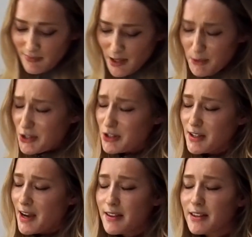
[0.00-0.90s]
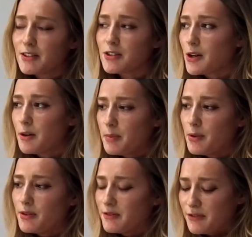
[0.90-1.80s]
which I think is so
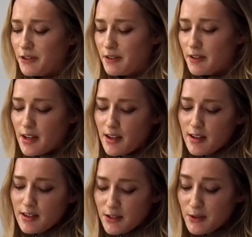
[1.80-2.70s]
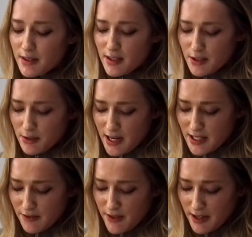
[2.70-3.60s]
important for doing these
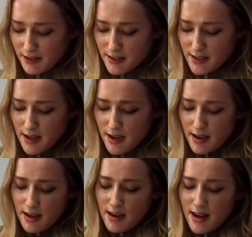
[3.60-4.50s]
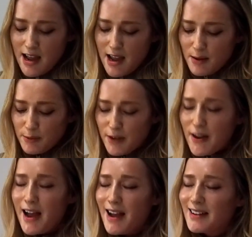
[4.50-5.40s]
creative things. We've
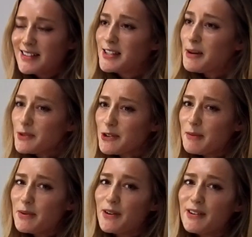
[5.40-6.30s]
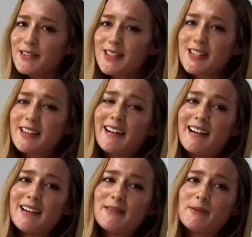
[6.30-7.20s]
had some troubles.
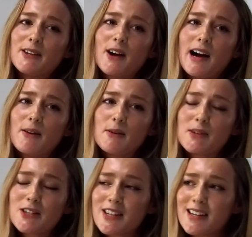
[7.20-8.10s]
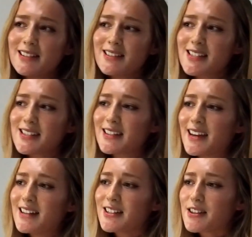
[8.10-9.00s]
We got our machines
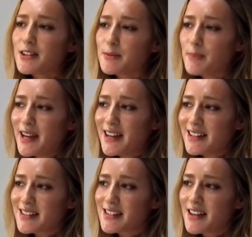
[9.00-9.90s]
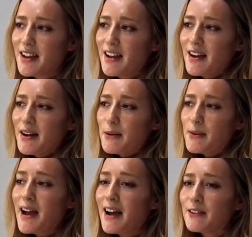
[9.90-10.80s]
into the space.
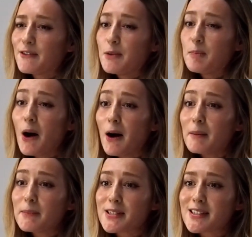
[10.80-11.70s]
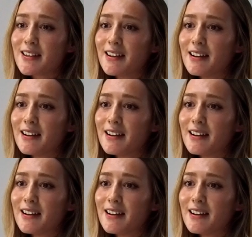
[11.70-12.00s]
We had a few pops,